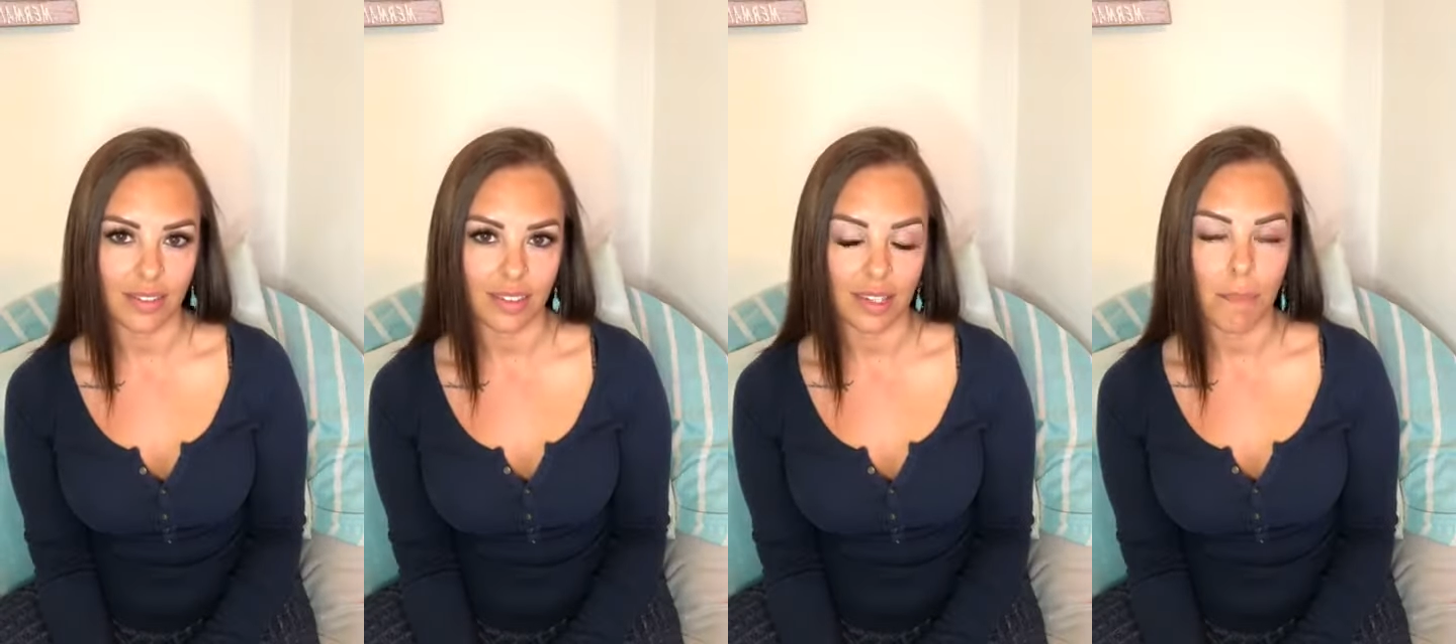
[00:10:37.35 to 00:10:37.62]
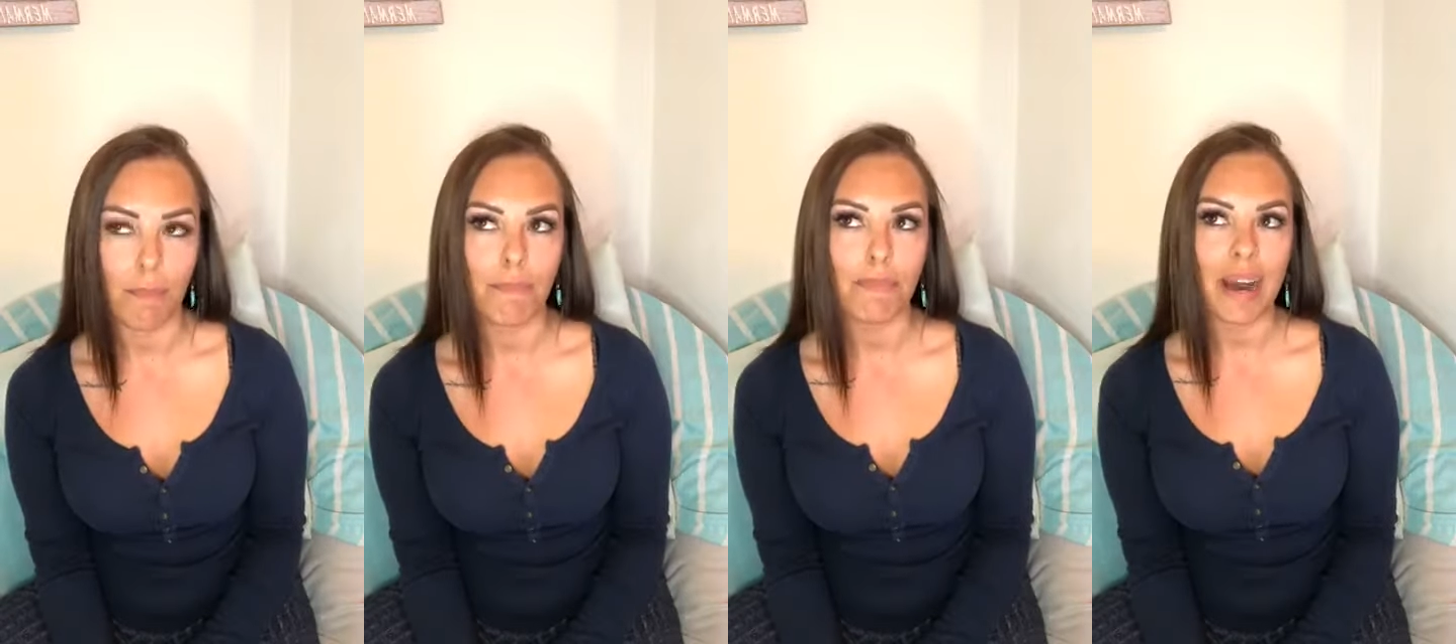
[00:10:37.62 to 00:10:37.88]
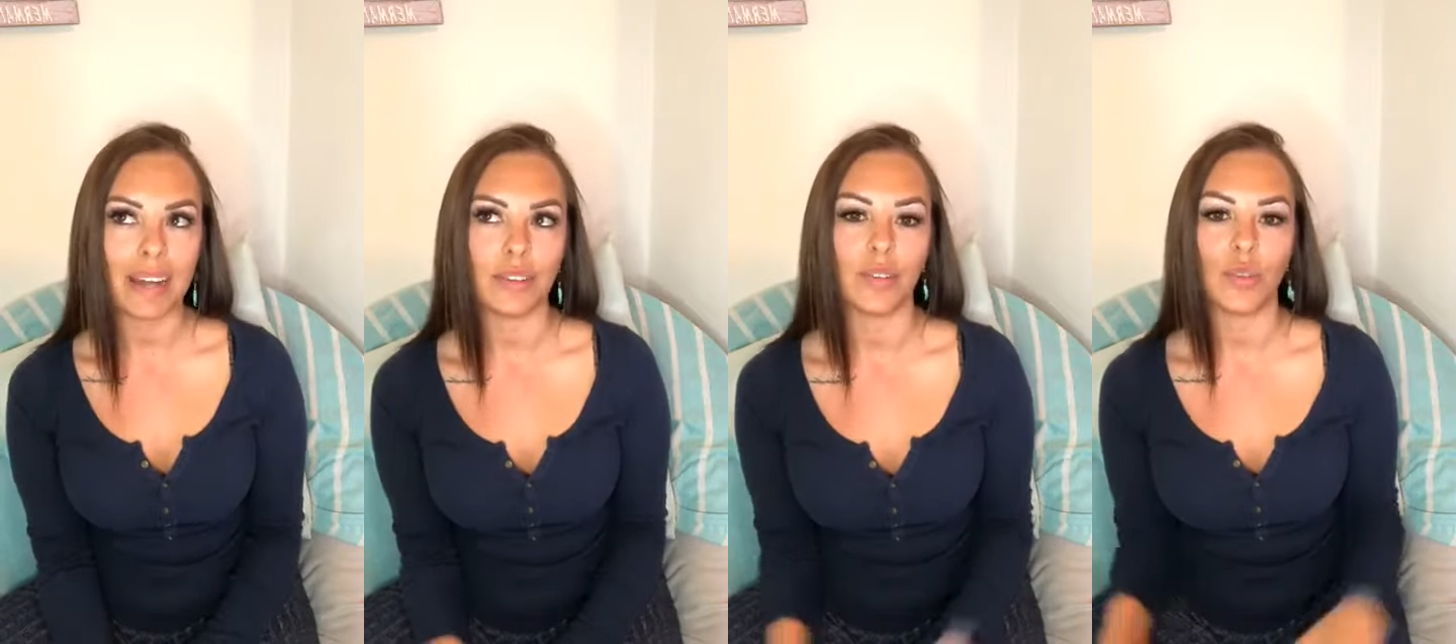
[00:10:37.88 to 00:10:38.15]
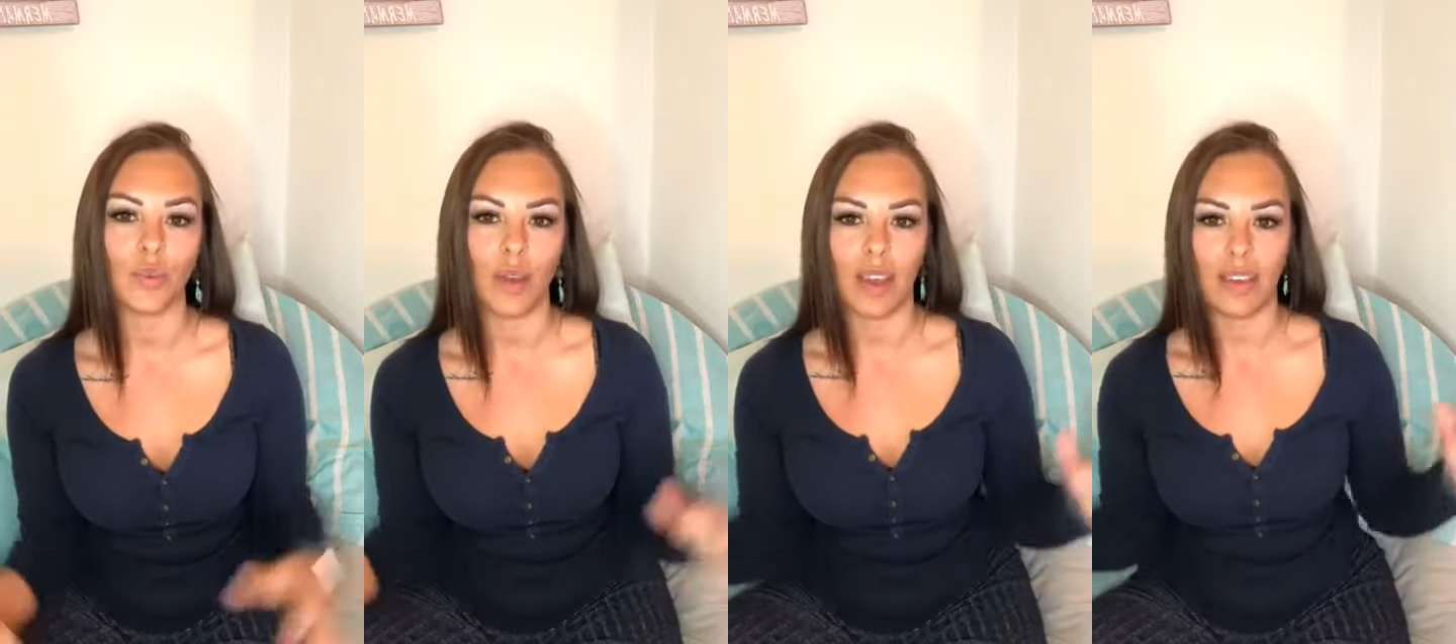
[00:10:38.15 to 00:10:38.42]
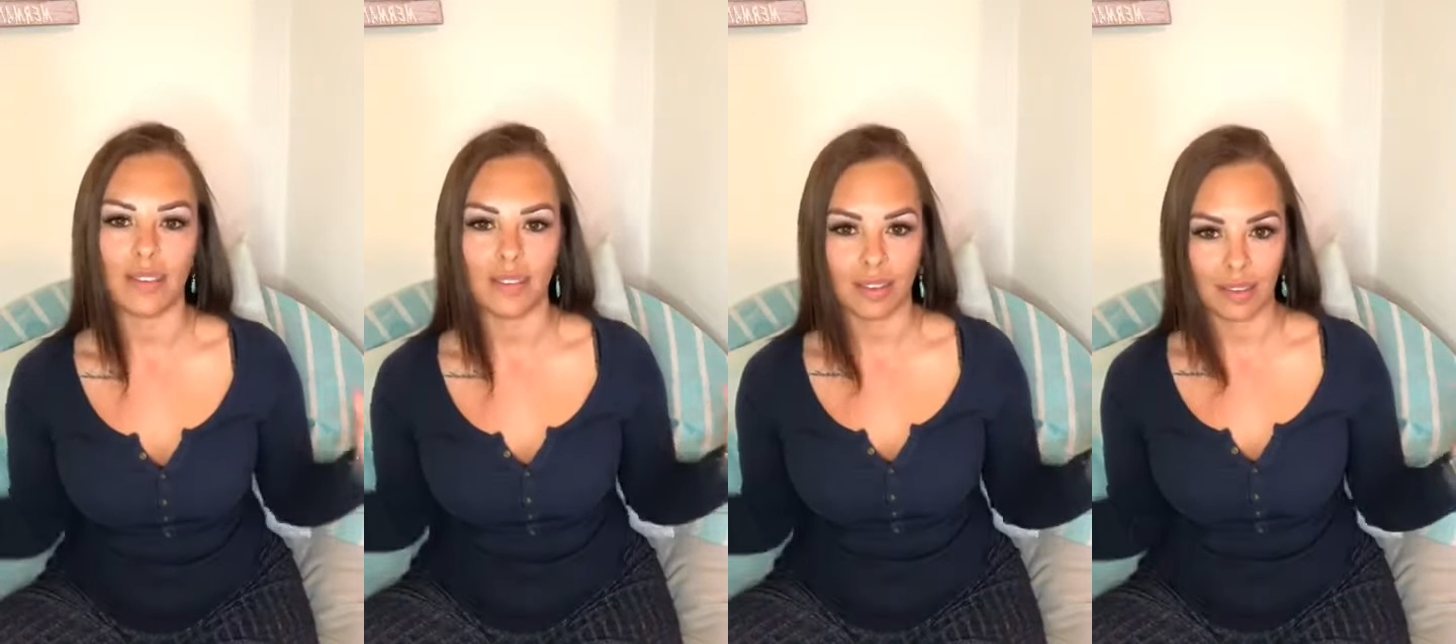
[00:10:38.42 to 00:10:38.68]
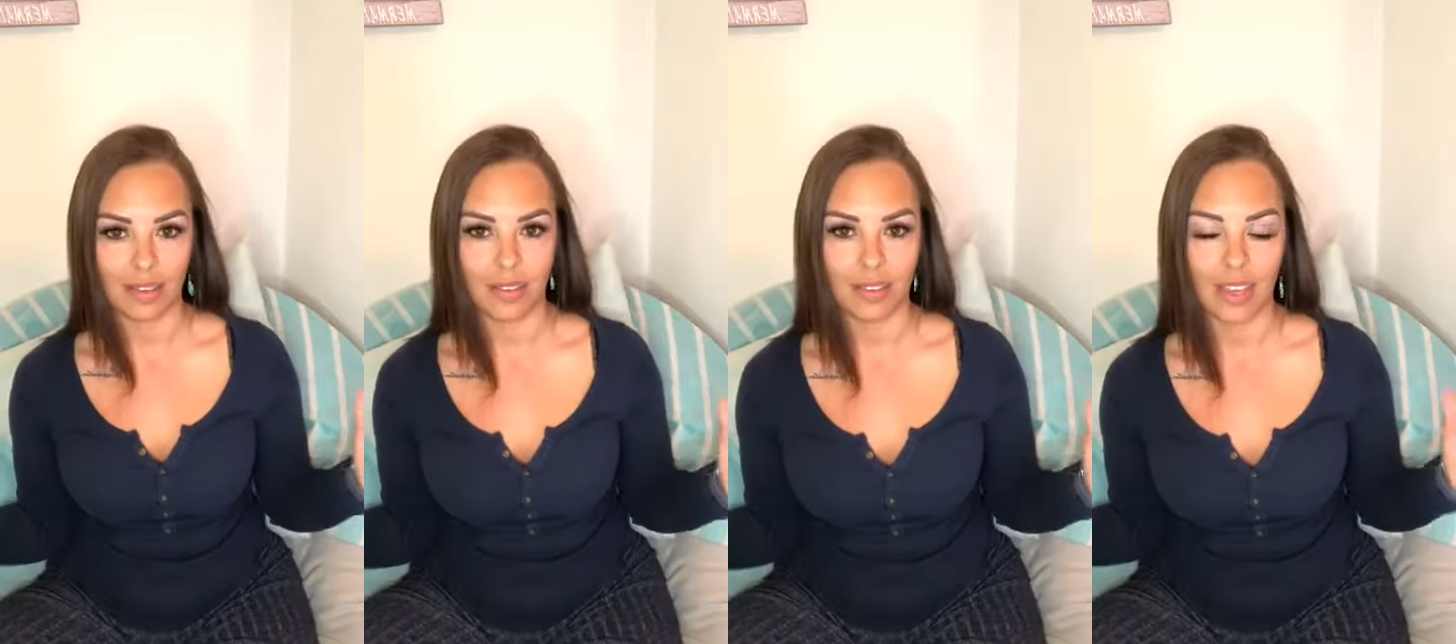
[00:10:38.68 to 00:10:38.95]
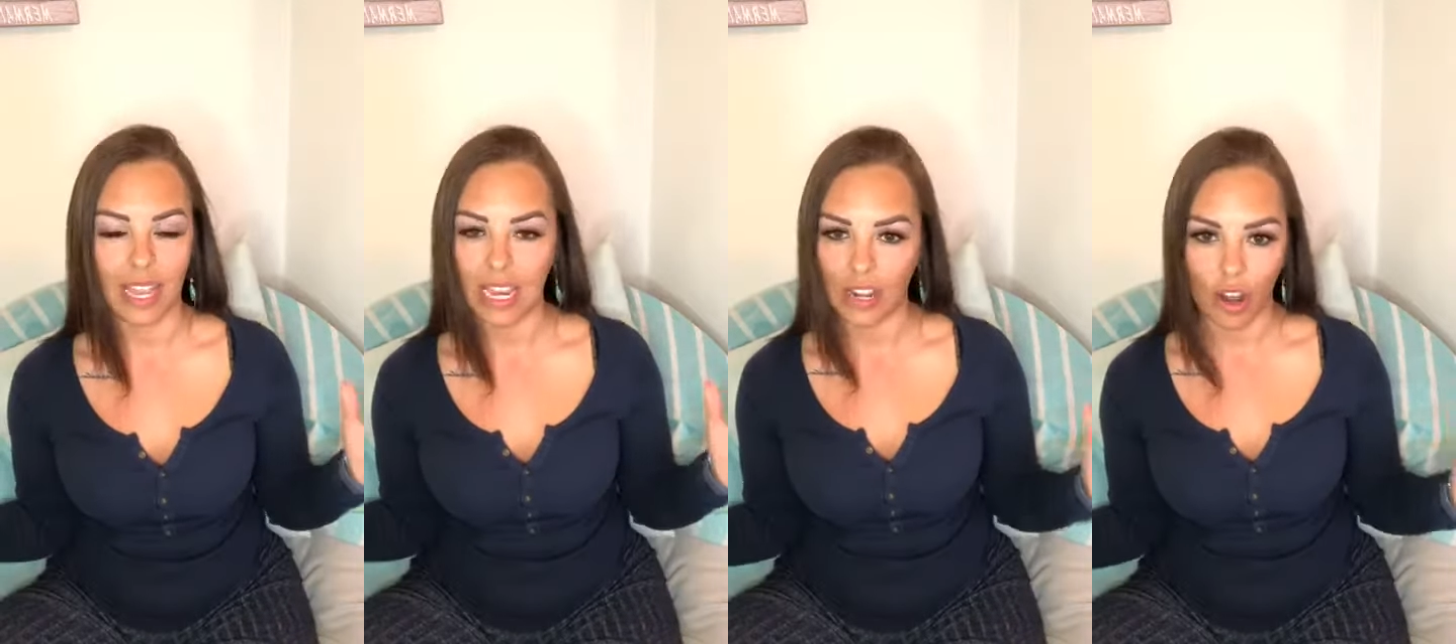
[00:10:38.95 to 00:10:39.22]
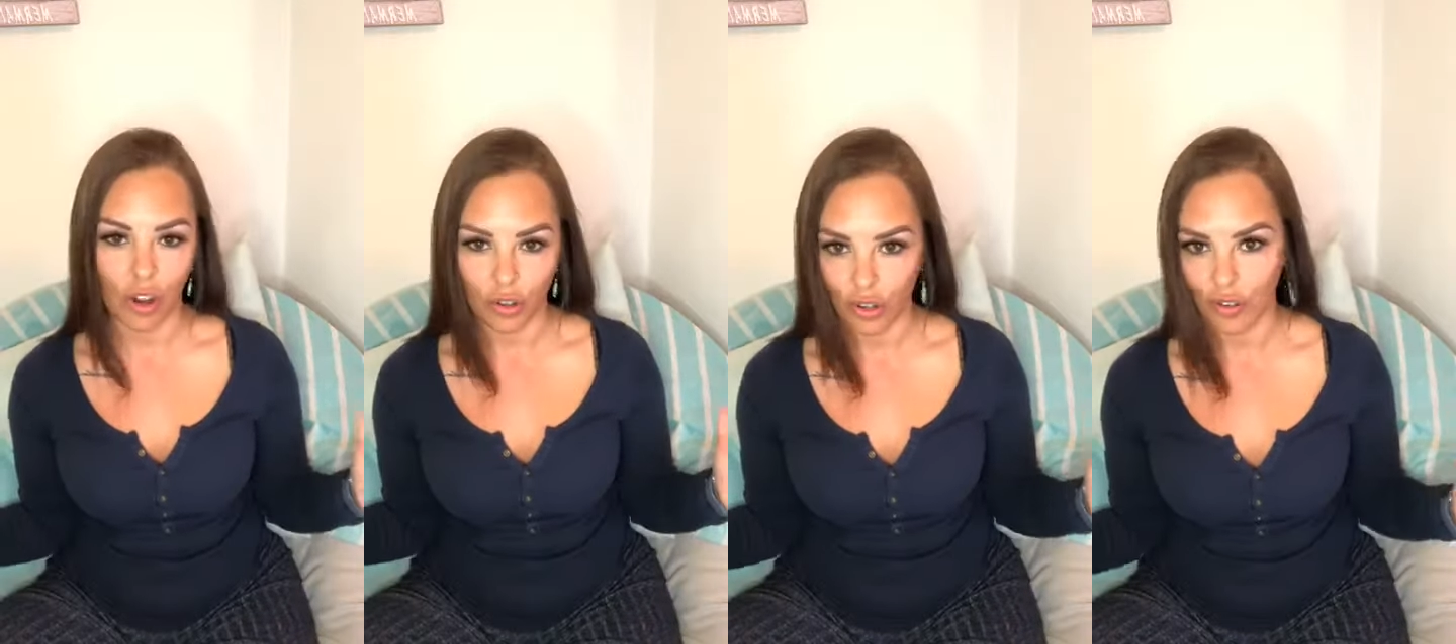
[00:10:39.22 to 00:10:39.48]
The bandwidth
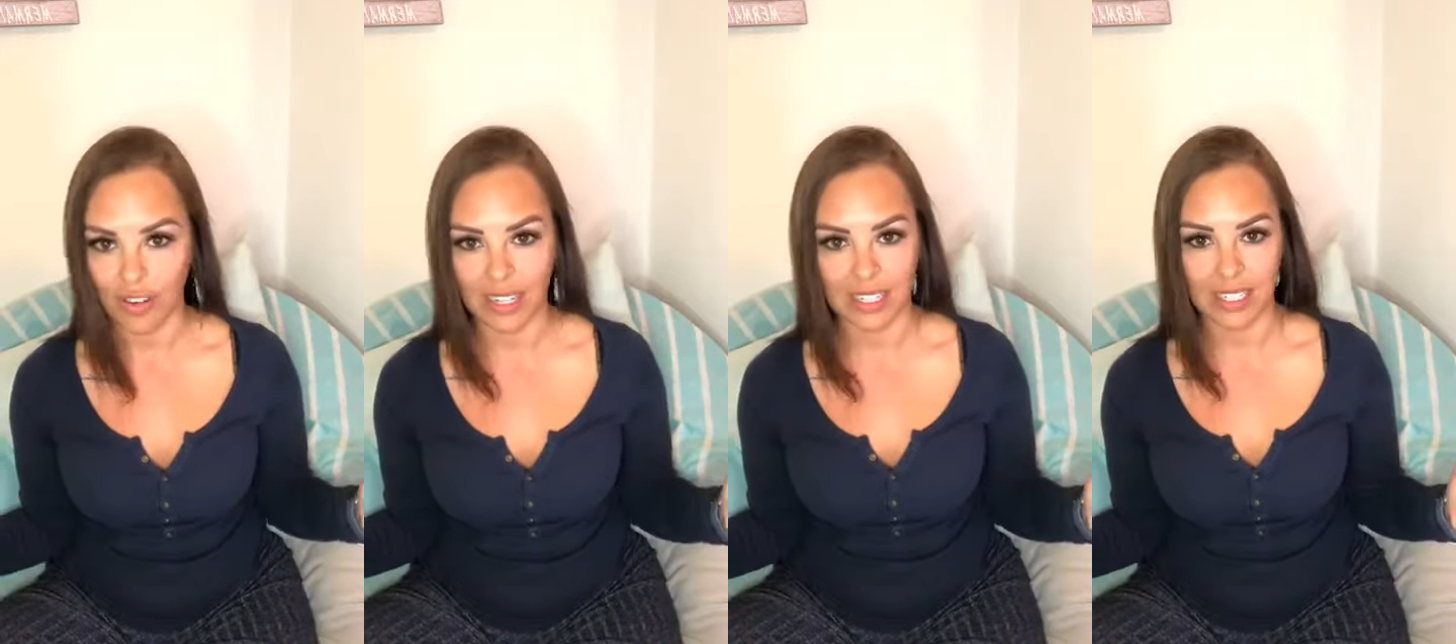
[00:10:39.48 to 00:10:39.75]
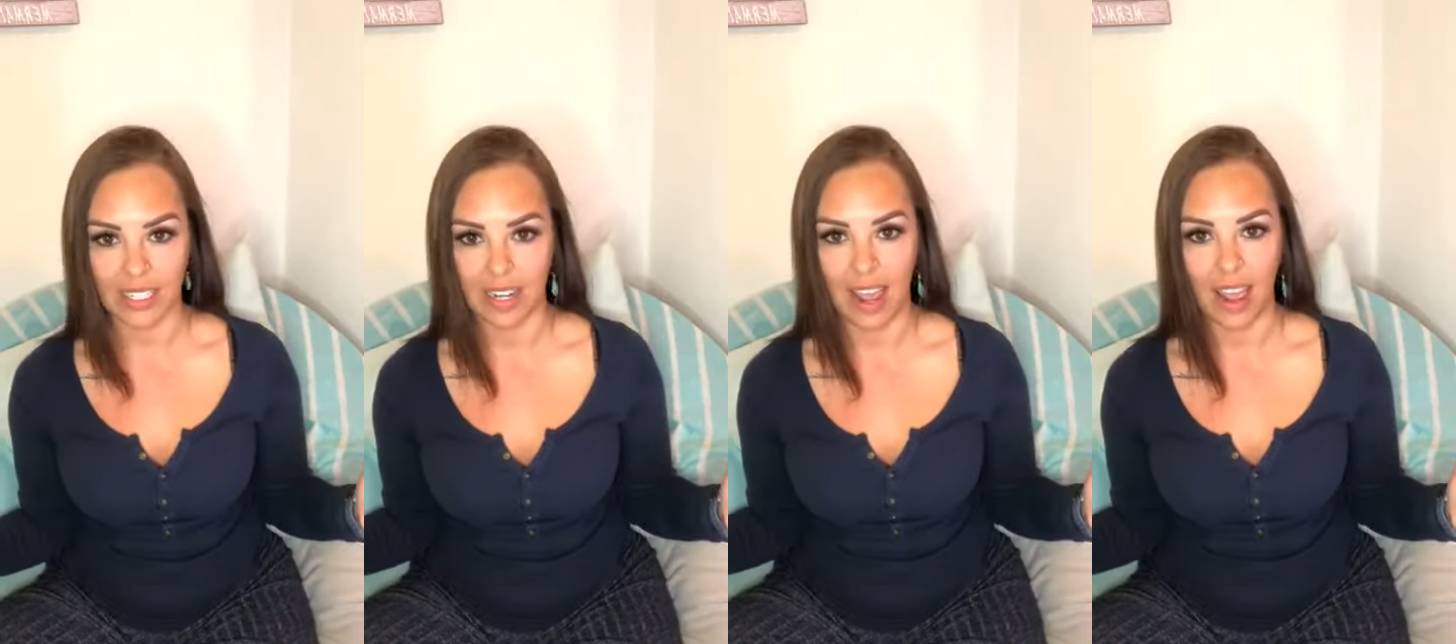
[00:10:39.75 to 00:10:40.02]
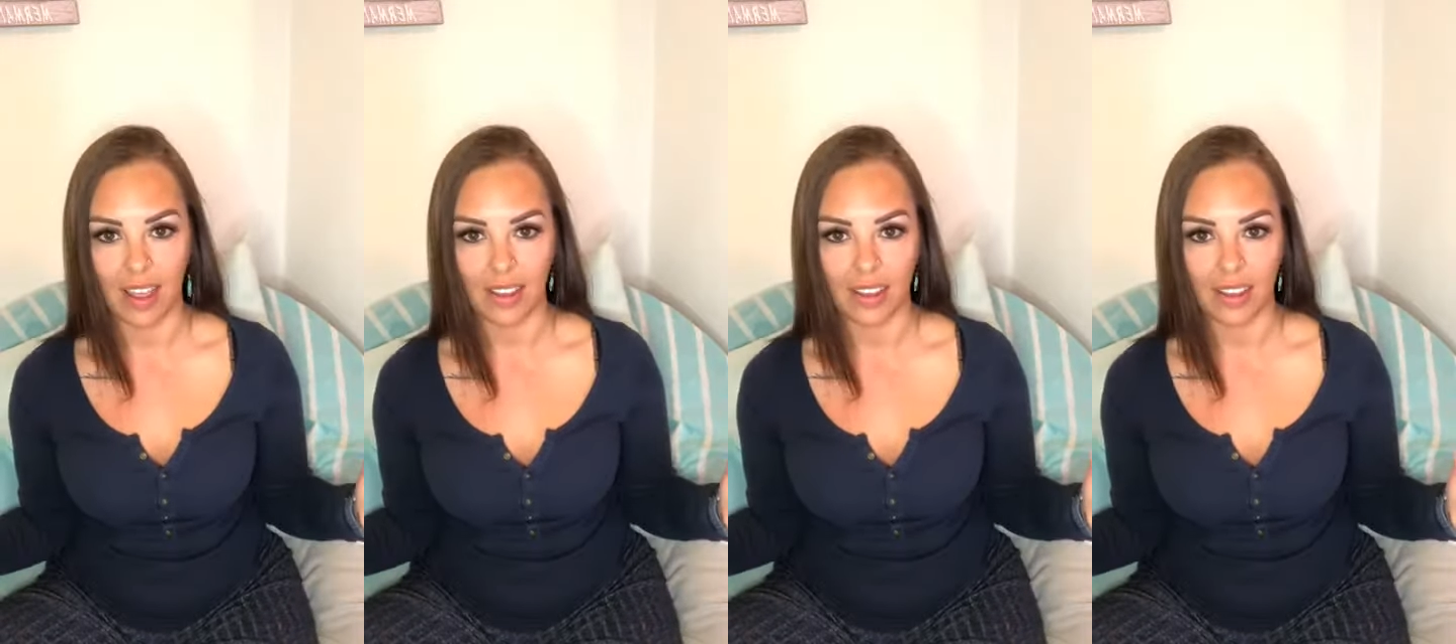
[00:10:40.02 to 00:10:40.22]
on your internet.